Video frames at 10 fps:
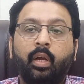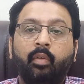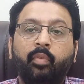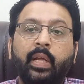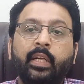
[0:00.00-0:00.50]

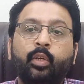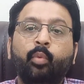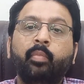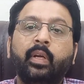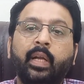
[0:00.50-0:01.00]
A very
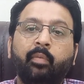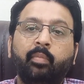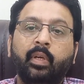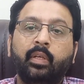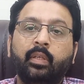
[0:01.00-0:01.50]
common
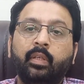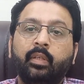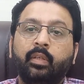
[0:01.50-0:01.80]
tablet